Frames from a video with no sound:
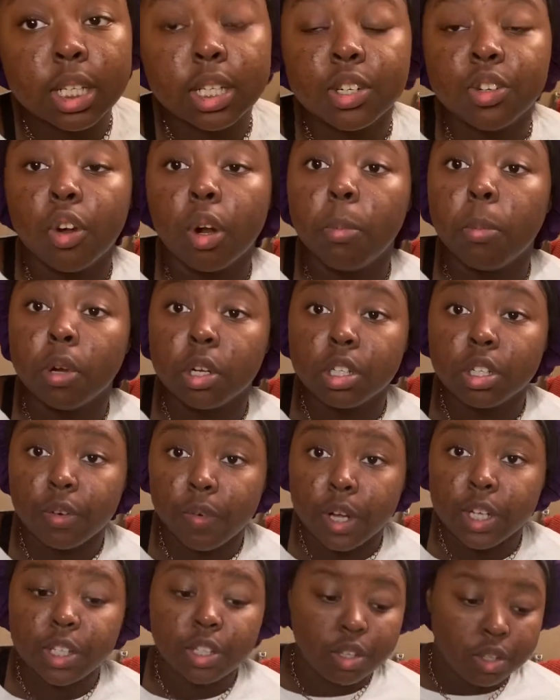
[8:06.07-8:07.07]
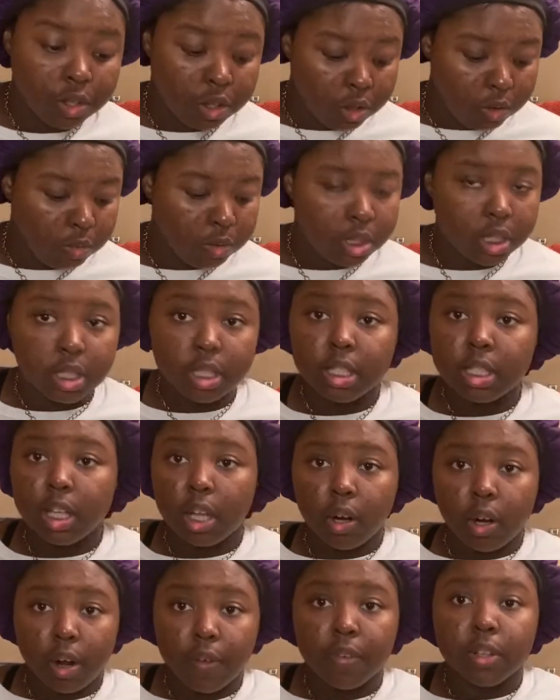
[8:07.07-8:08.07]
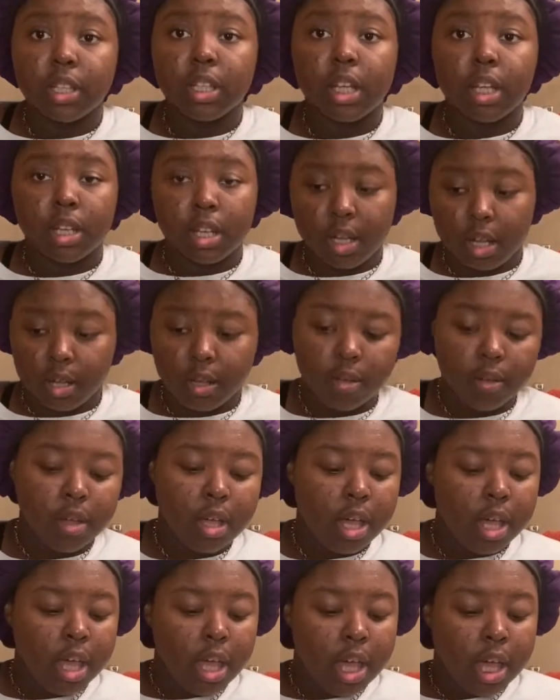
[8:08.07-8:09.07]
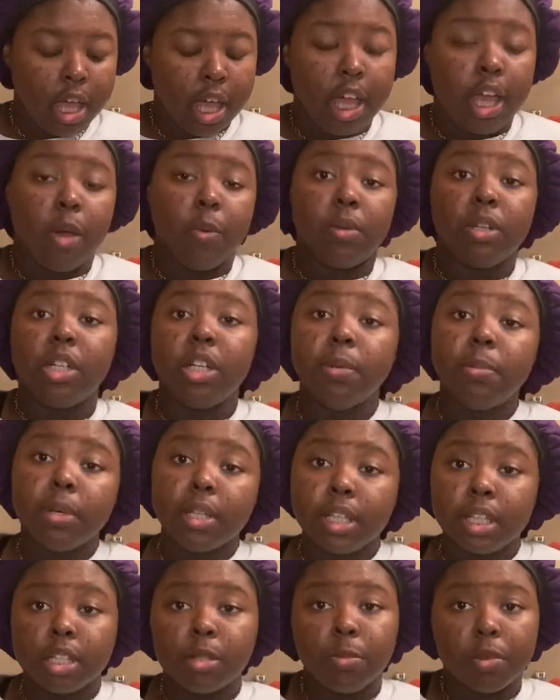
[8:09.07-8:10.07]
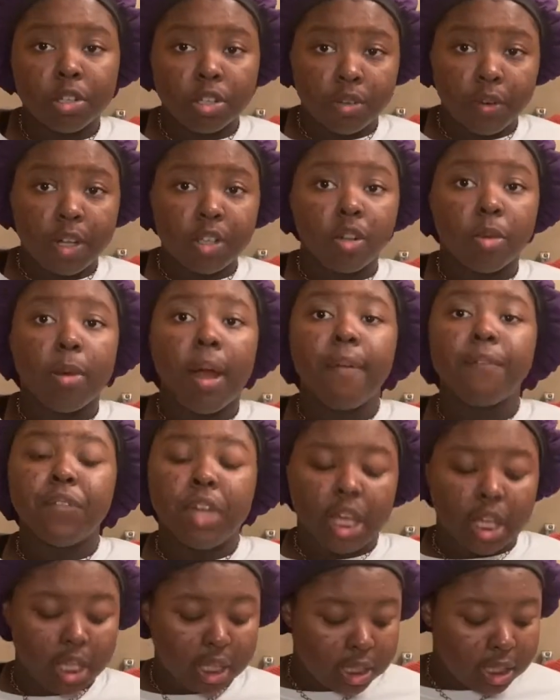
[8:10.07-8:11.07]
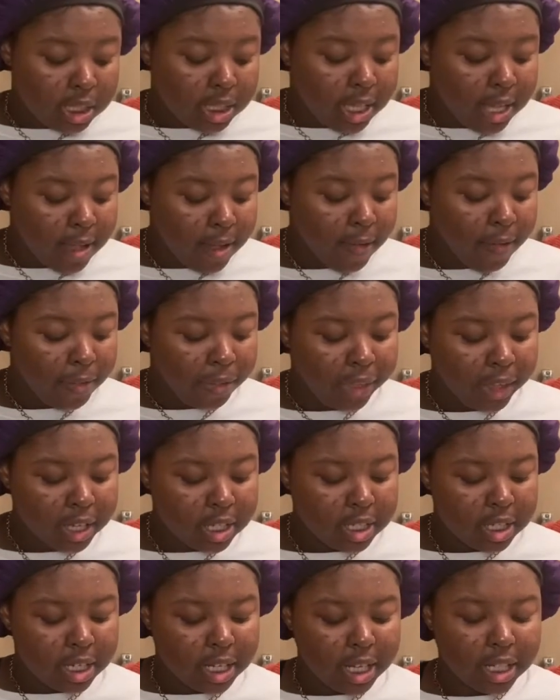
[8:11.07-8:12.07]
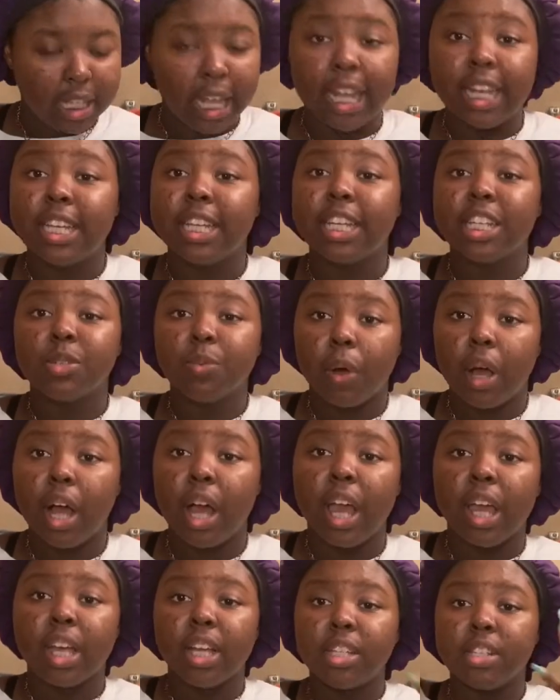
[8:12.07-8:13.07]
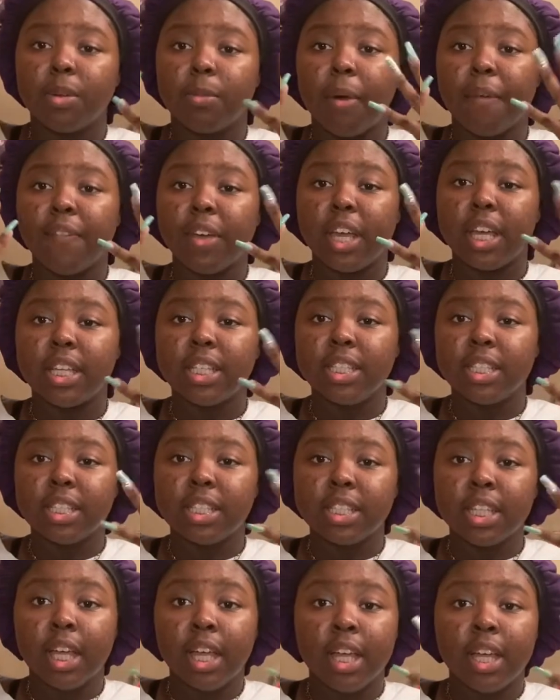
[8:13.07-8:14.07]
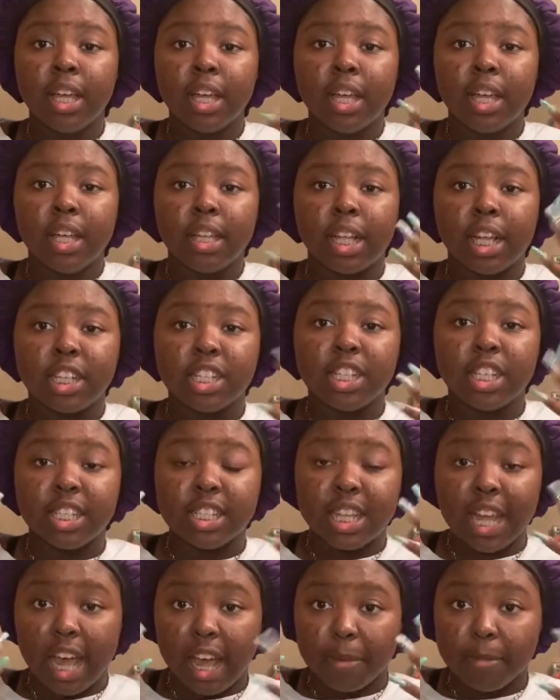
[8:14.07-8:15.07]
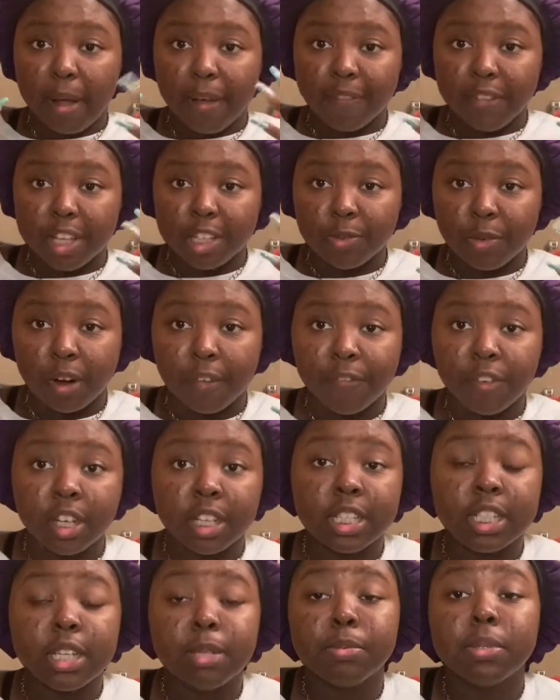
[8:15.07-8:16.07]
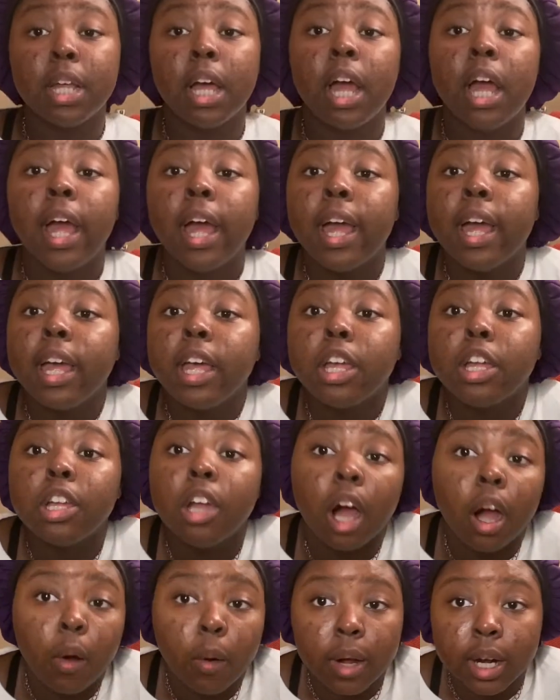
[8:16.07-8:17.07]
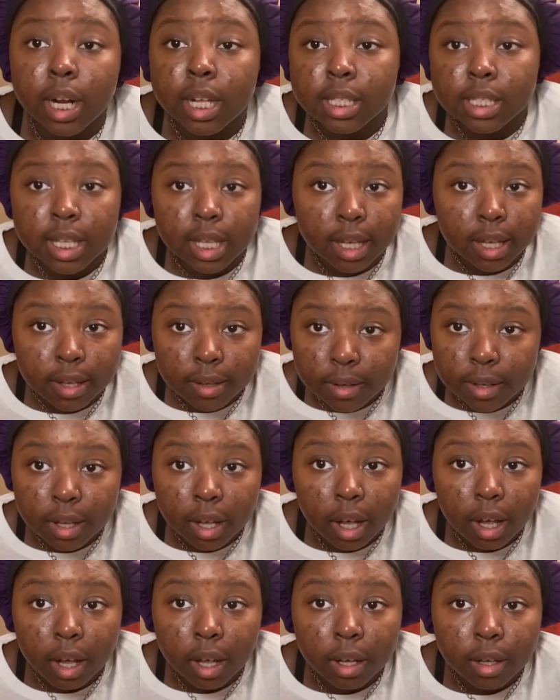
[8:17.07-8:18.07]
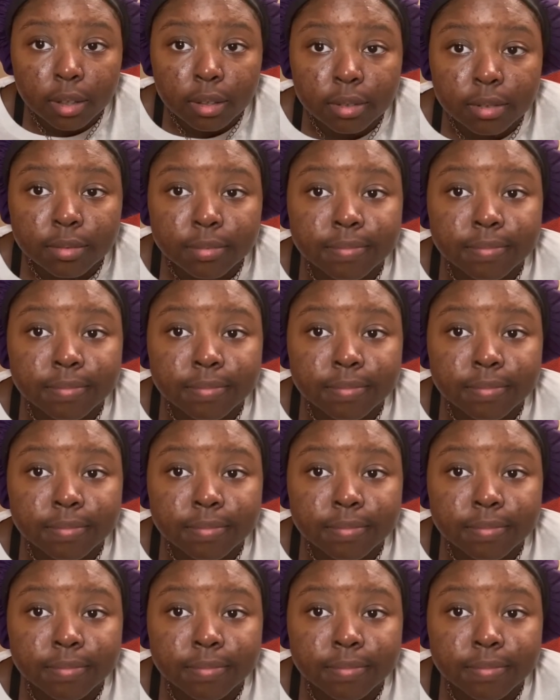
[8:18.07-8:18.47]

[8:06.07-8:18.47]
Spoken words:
is your moisturizer you use to settle everything down. And when she put this moisturizer on my face, she did like this with her hands on my face. Like, she tapped my face with her fingertips. Y'all, wanna tell y'all,